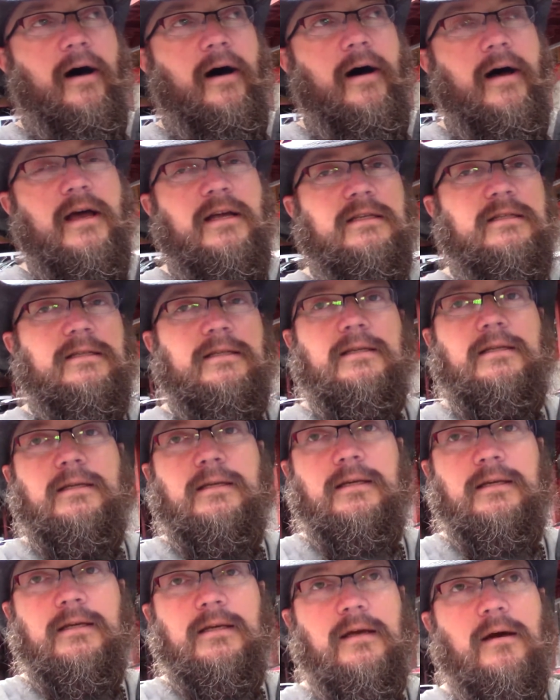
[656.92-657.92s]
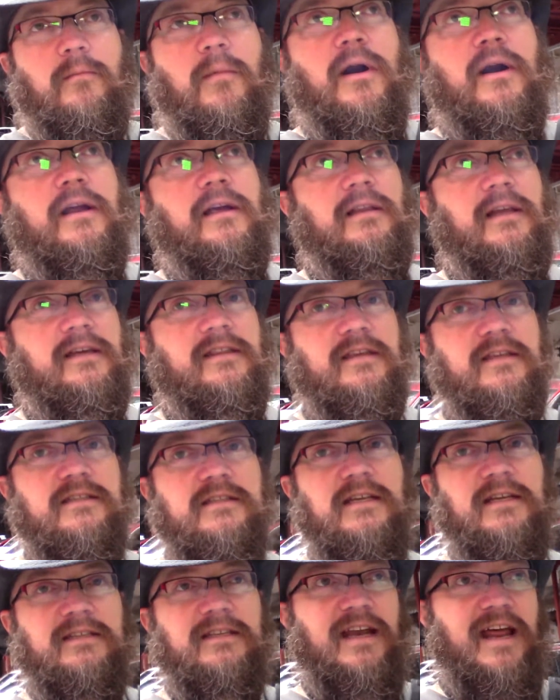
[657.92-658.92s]
it's a market like this
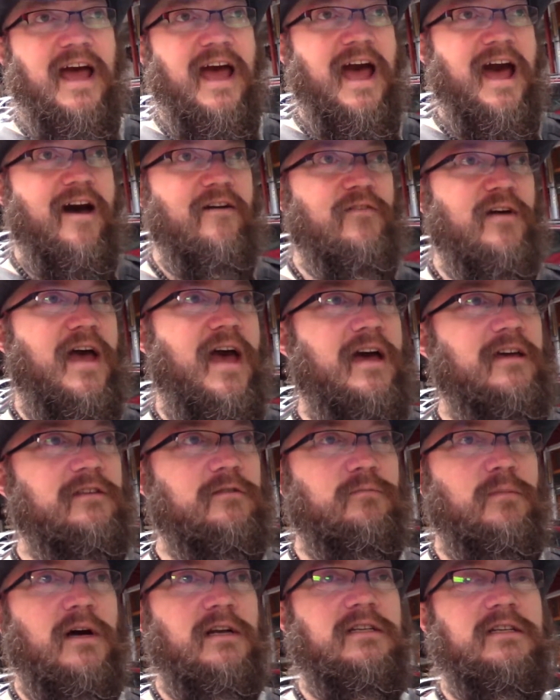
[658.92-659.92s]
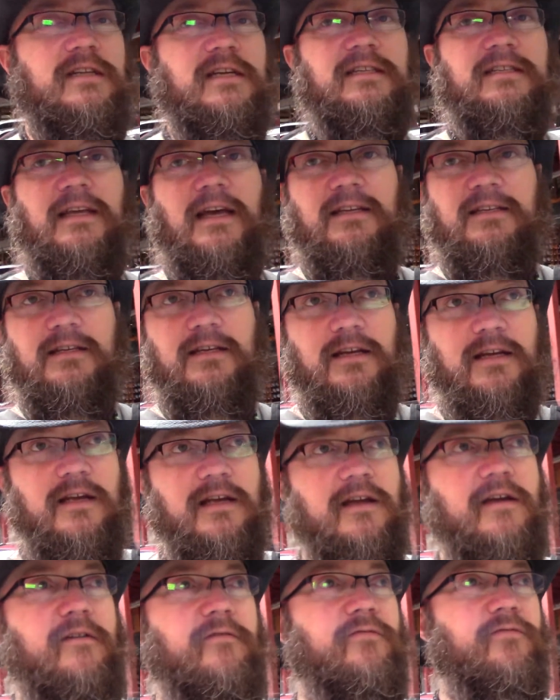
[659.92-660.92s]
doesn't have as much necessity
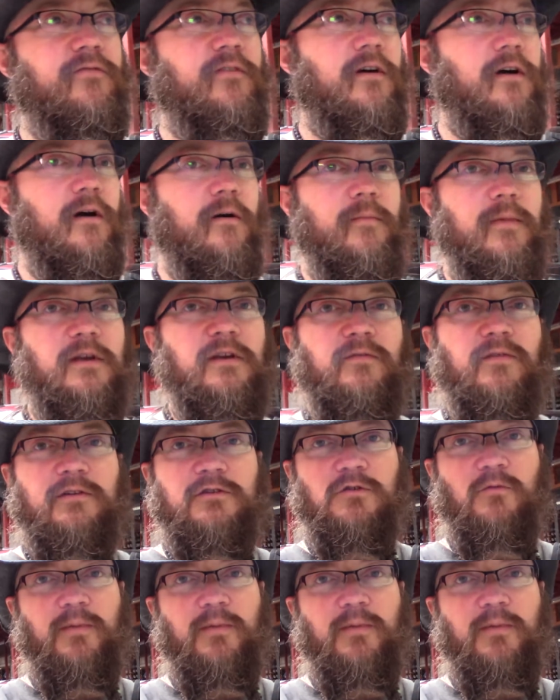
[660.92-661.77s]
if individual